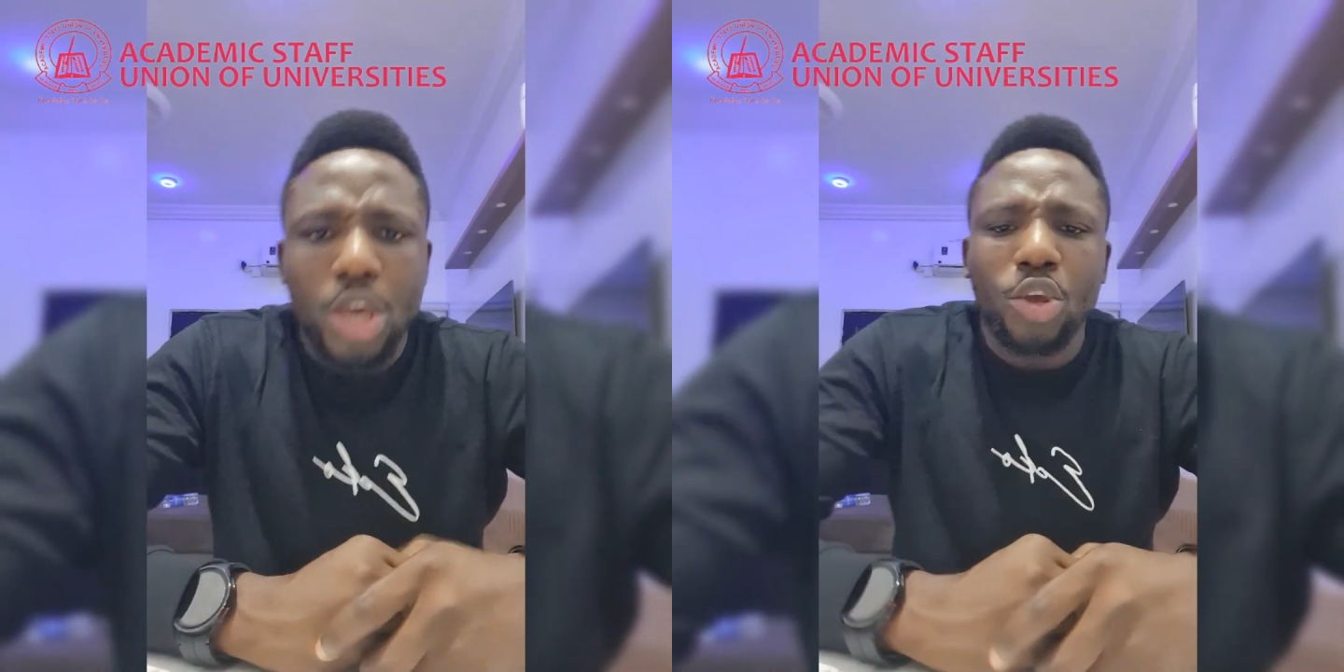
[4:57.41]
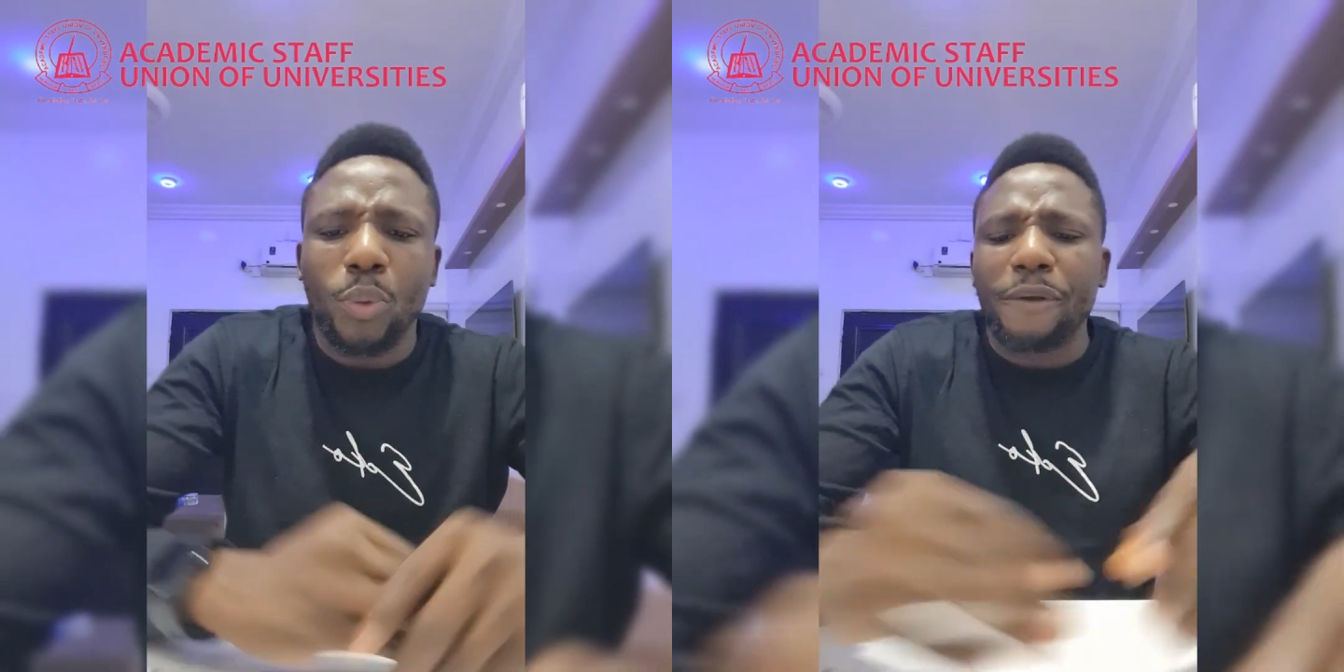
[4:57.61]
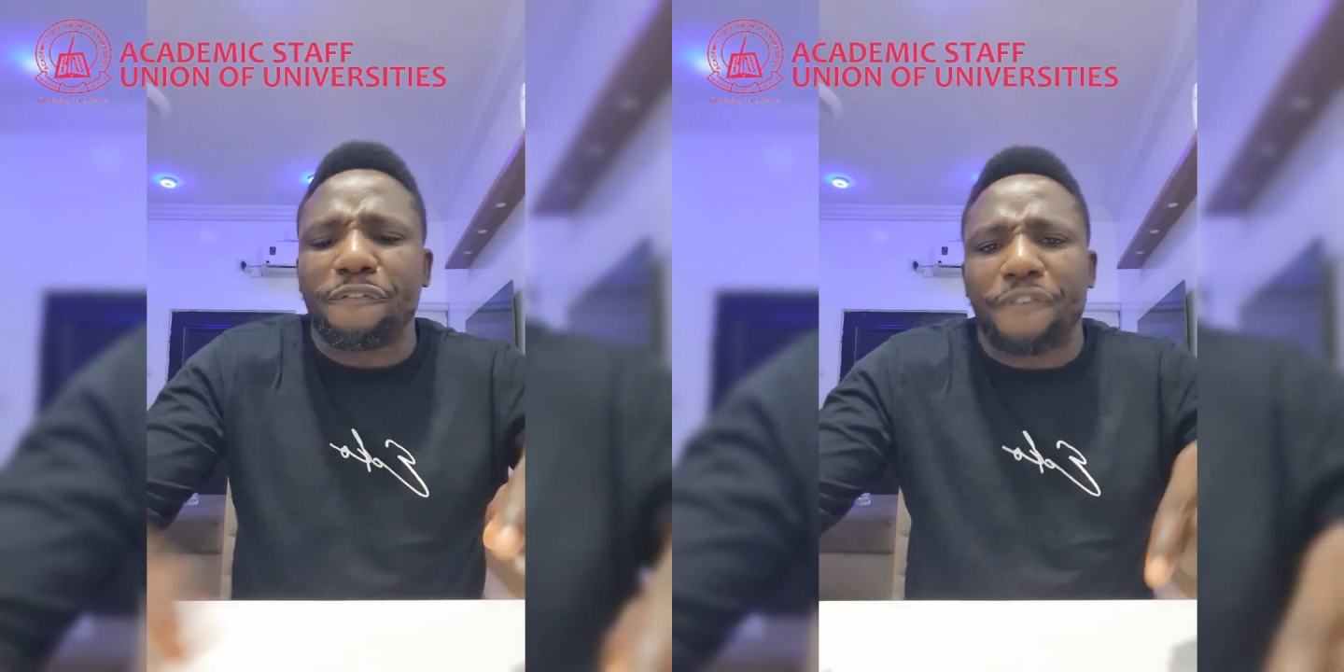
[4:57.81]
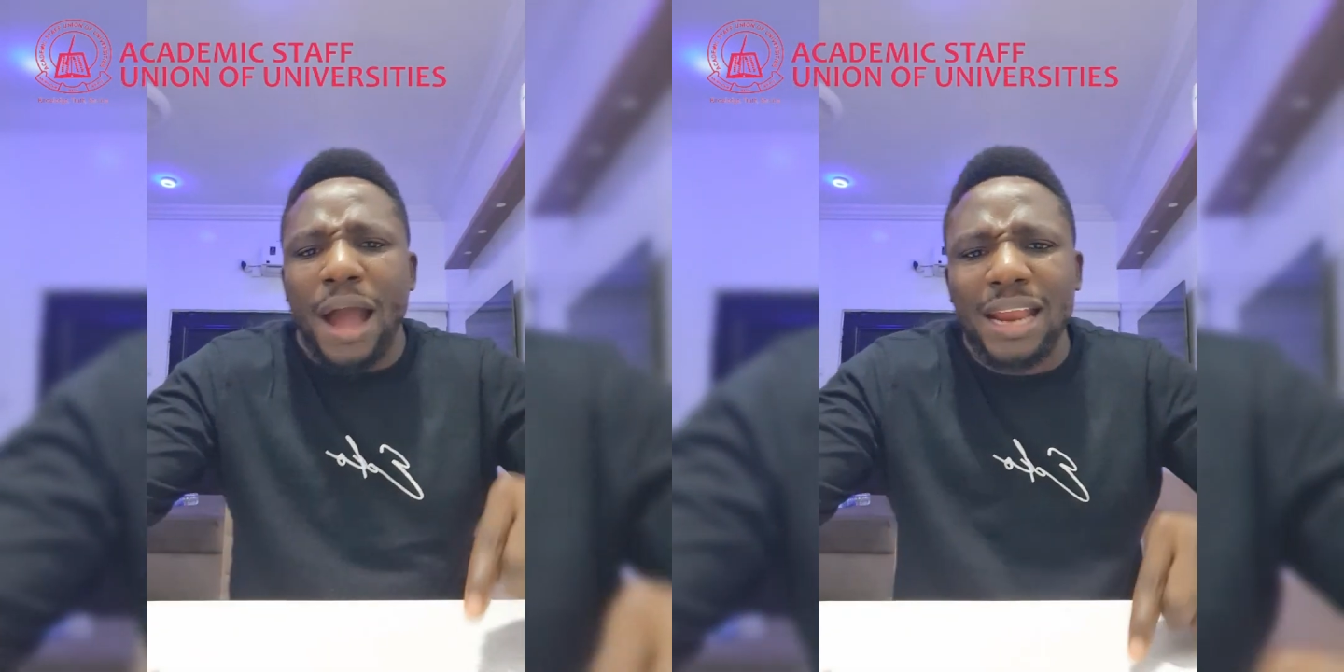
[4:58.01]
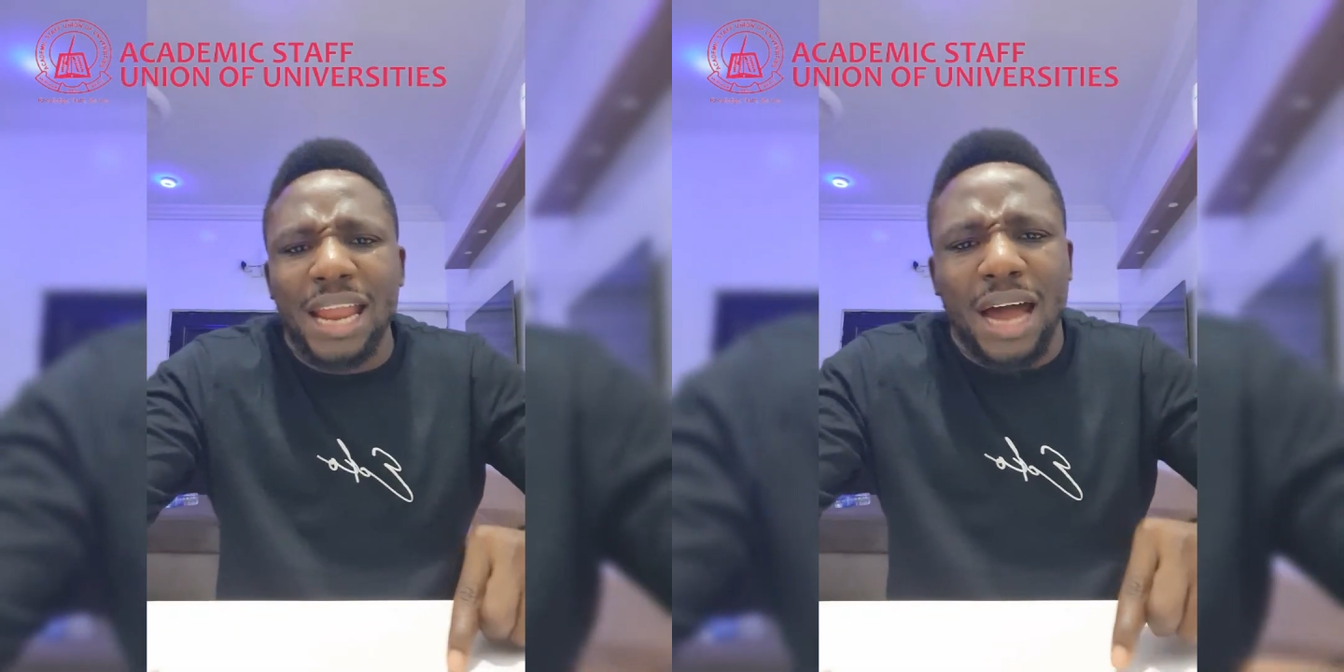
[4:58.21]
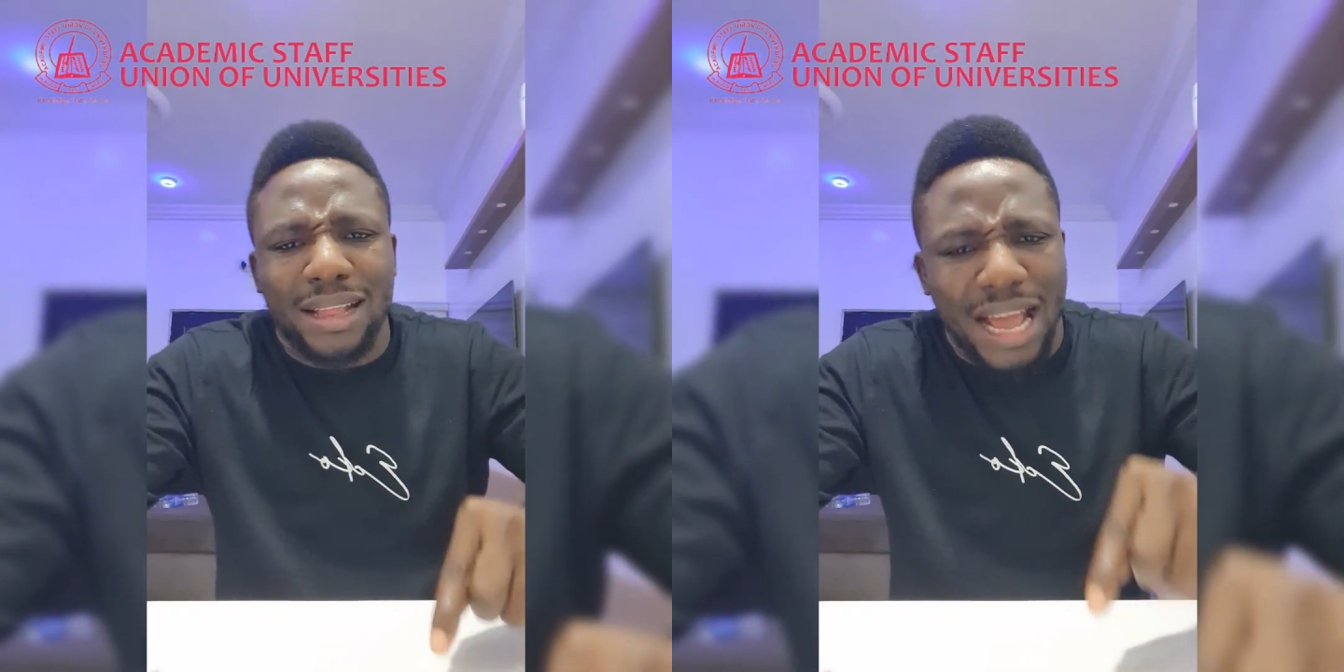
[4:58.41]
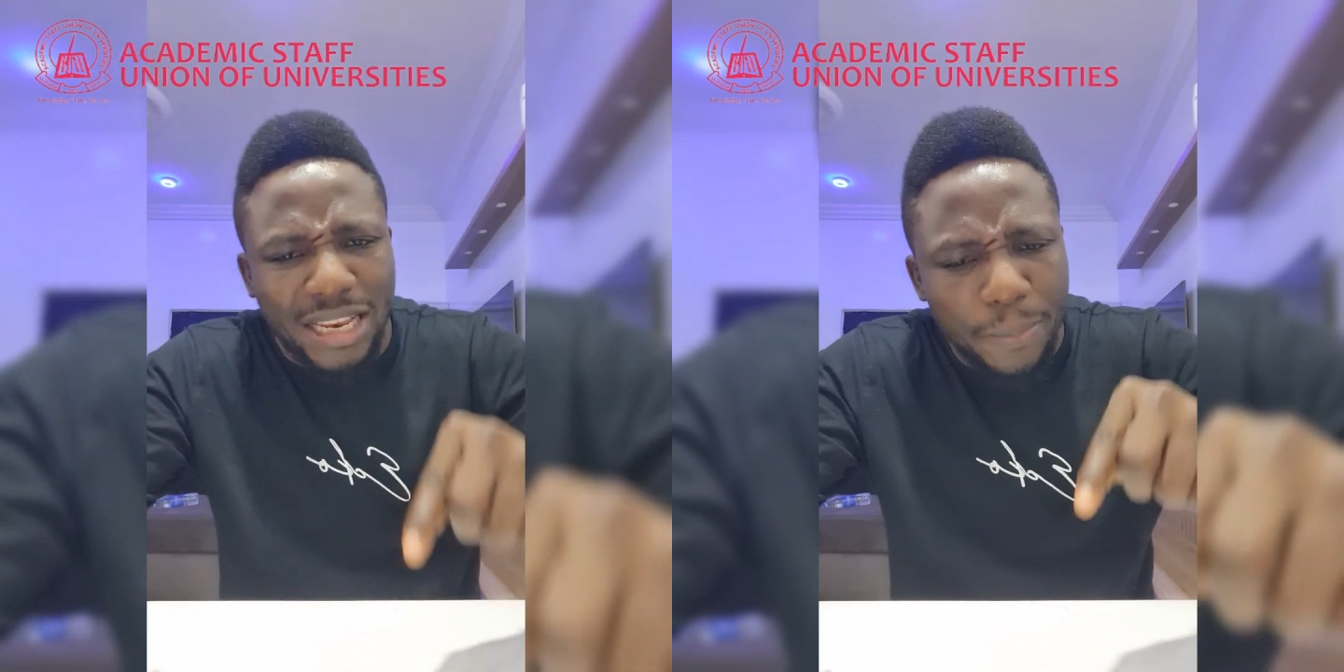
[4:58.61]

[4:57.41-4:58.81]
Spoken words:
You will find out that